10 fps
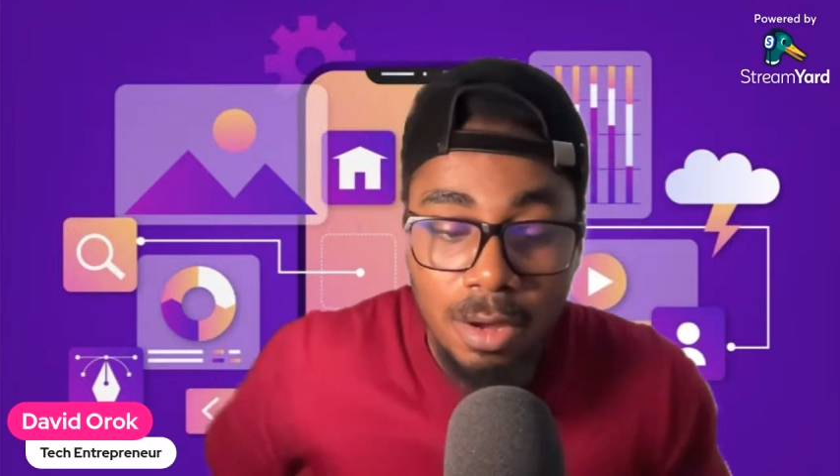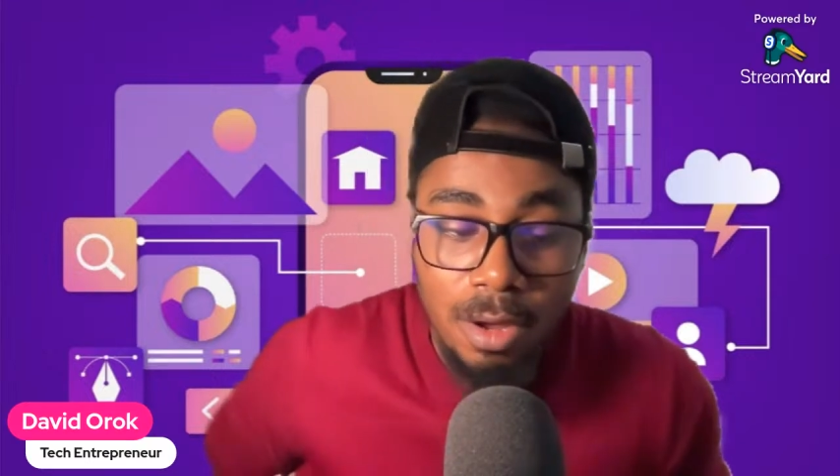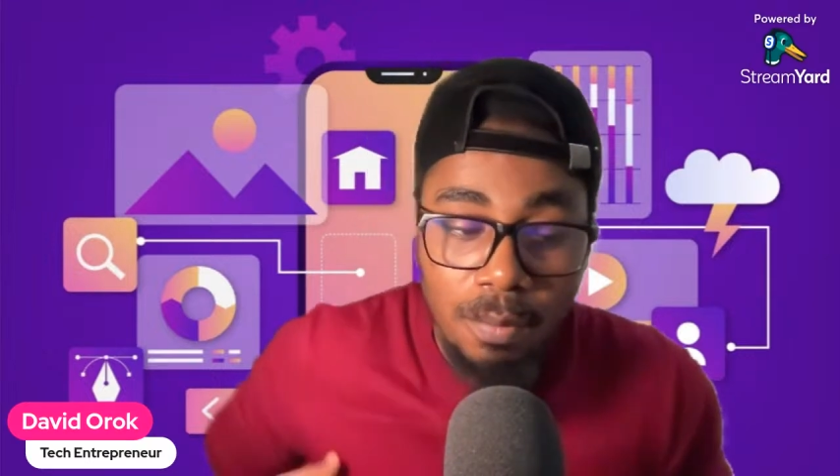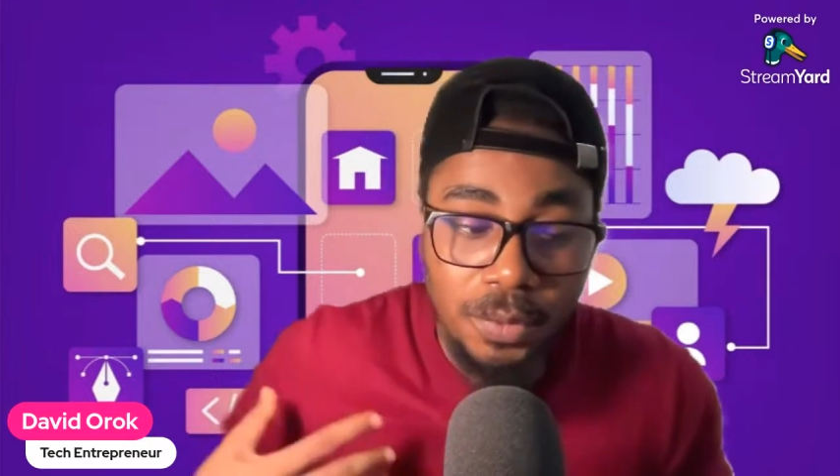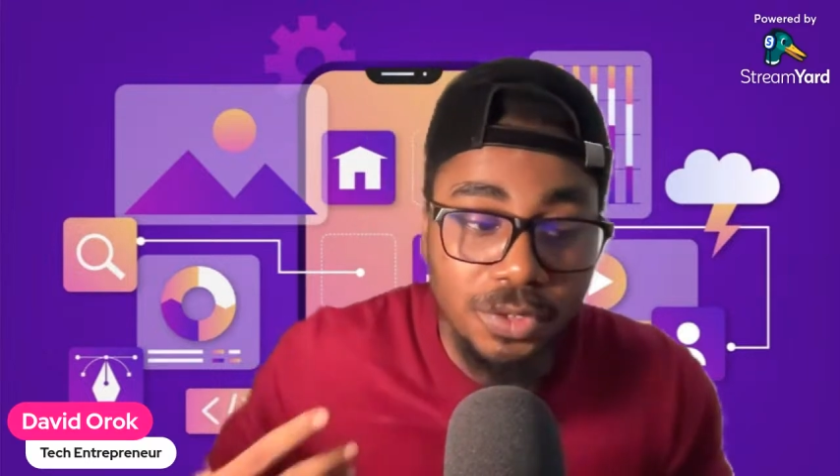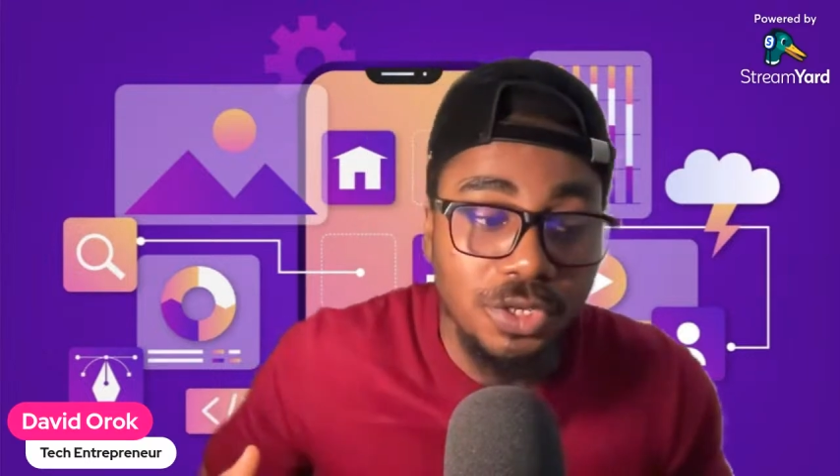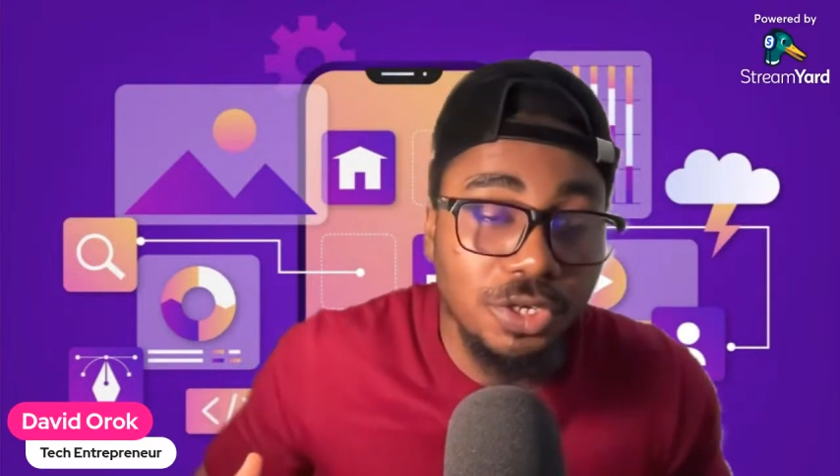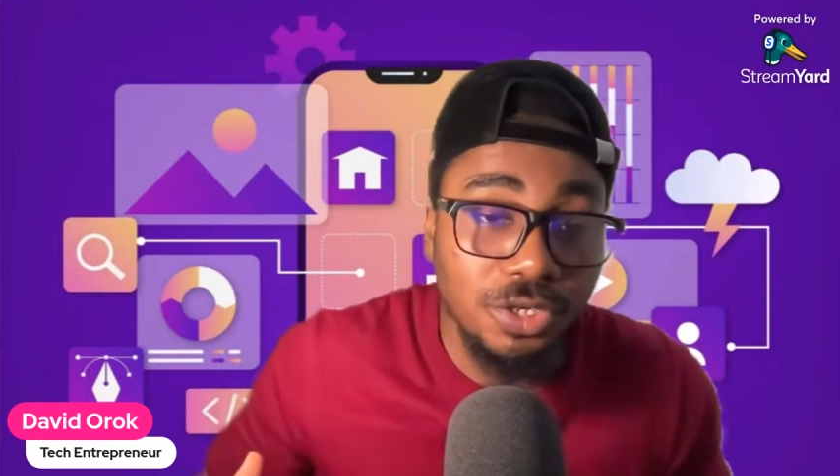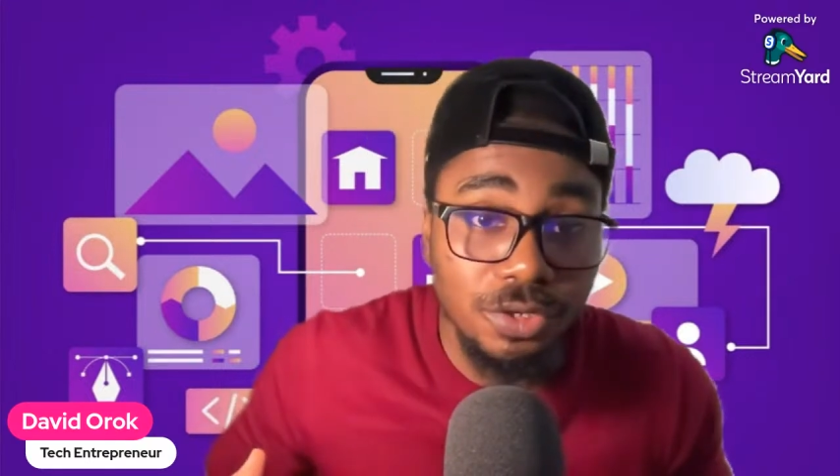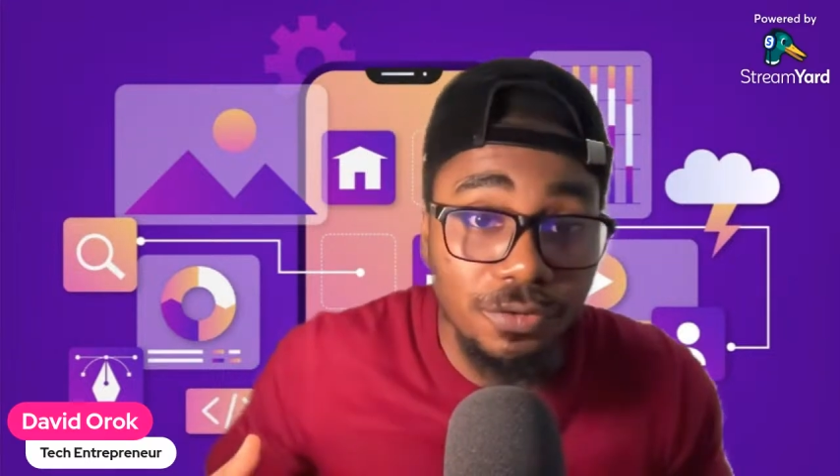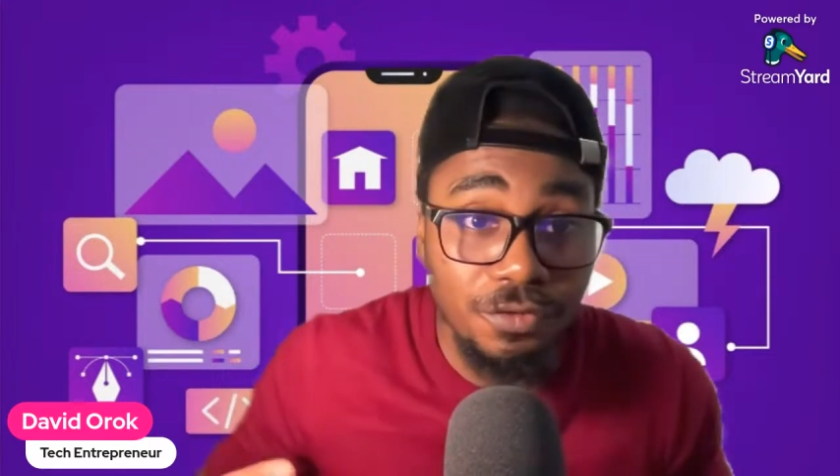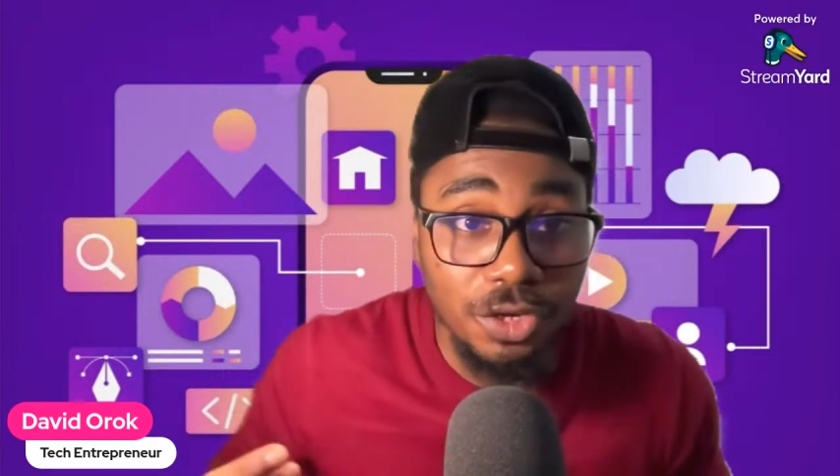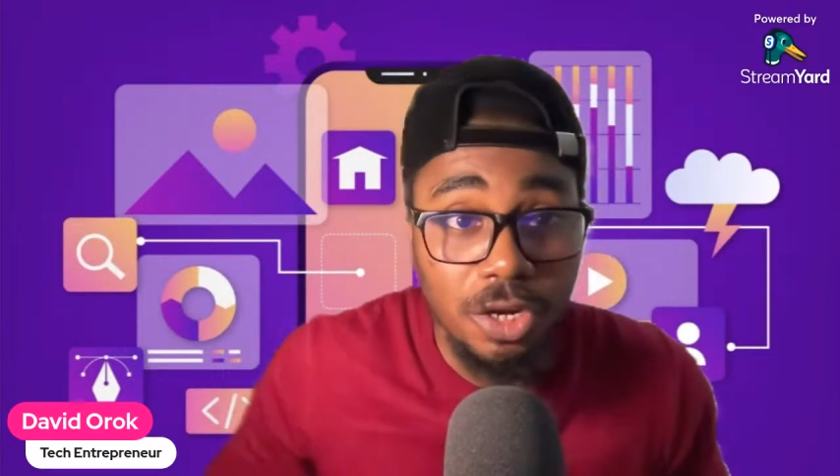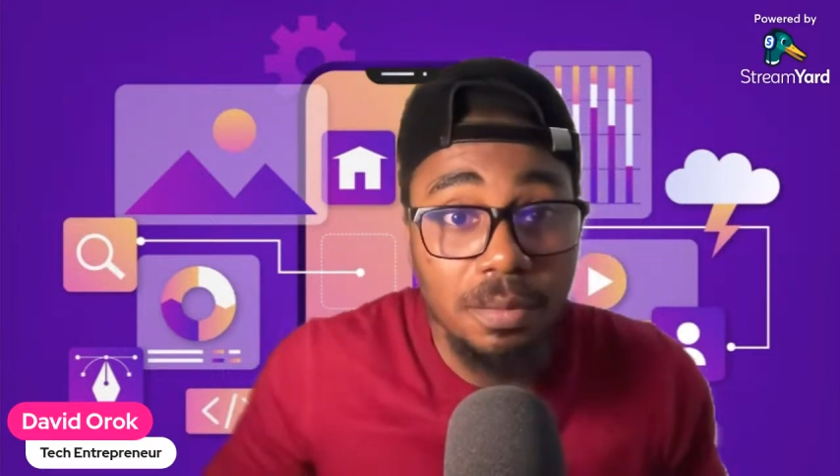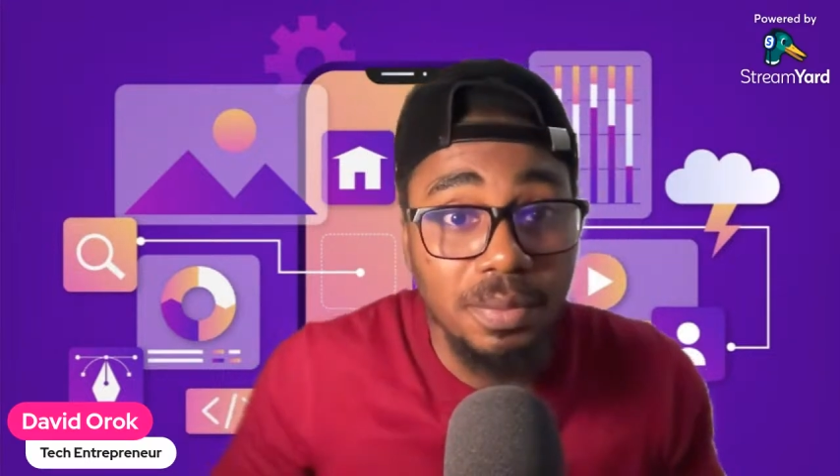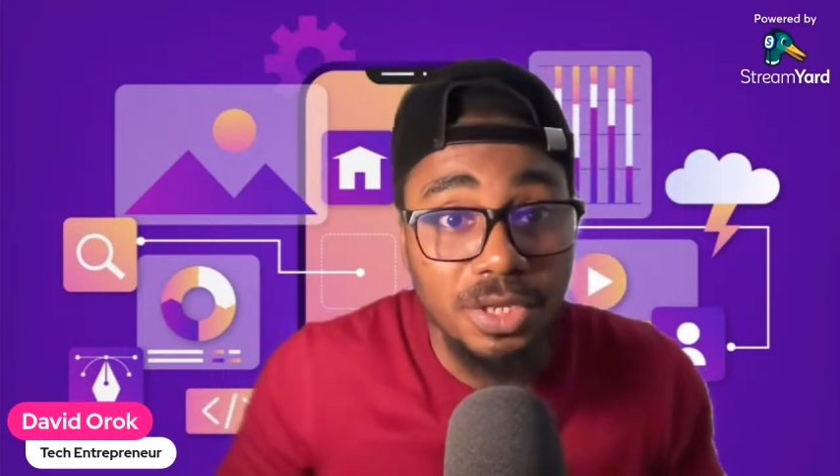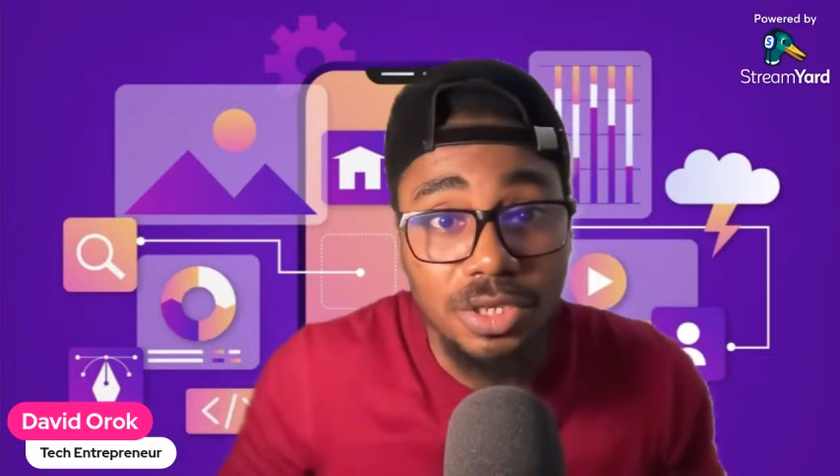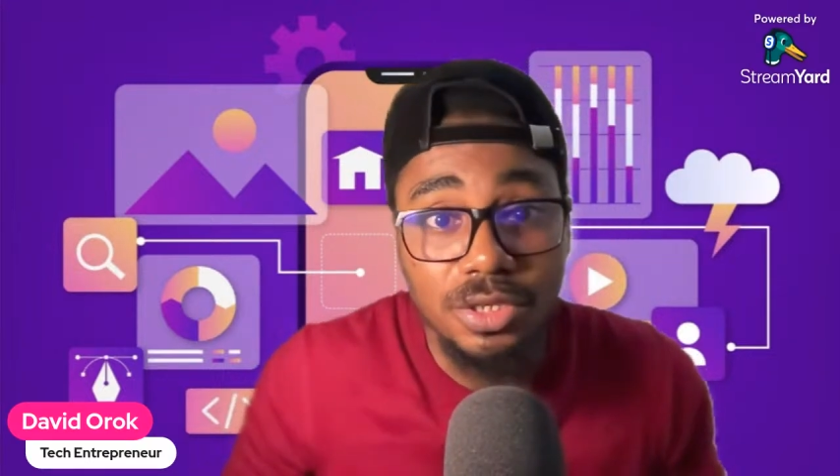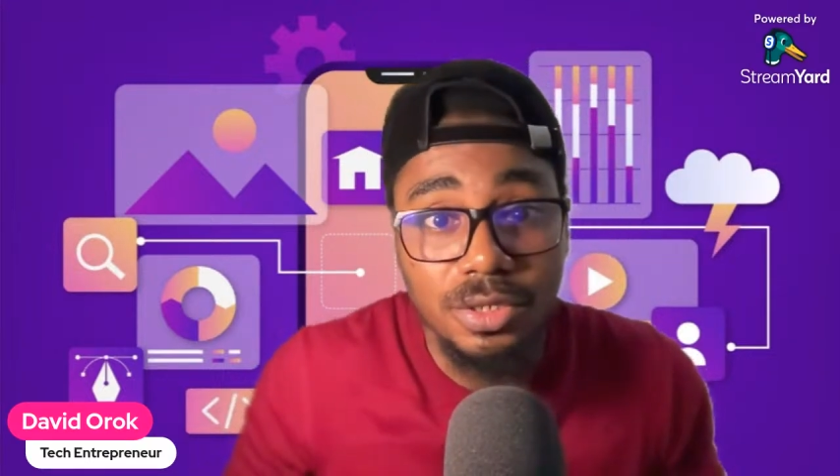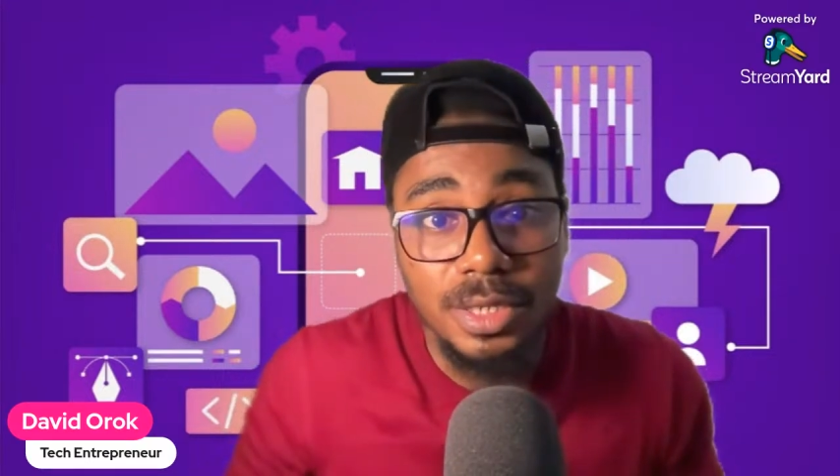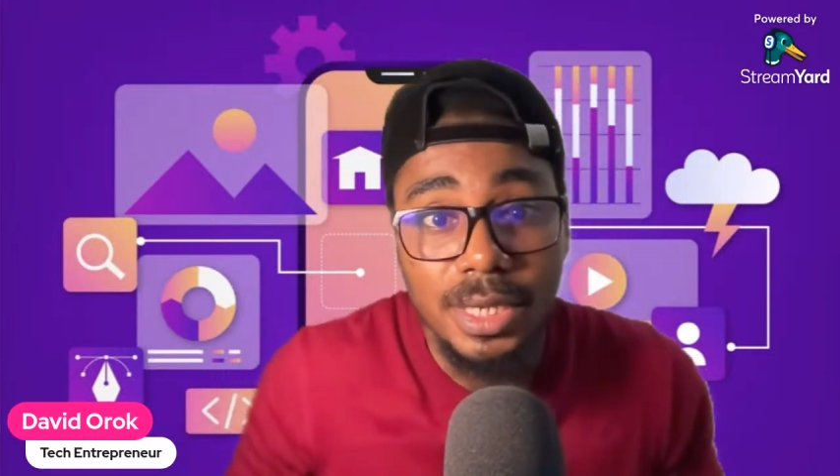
position for the competition